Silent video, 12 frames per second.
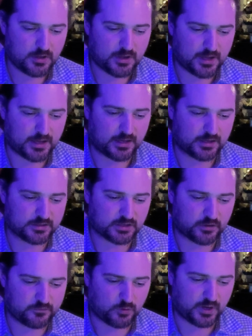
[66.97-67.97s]
is
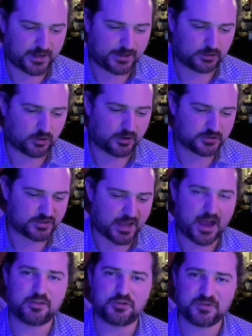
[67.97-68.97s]
avoiding large
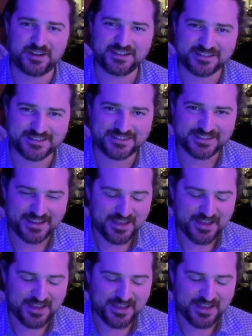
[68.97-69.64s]
gatherings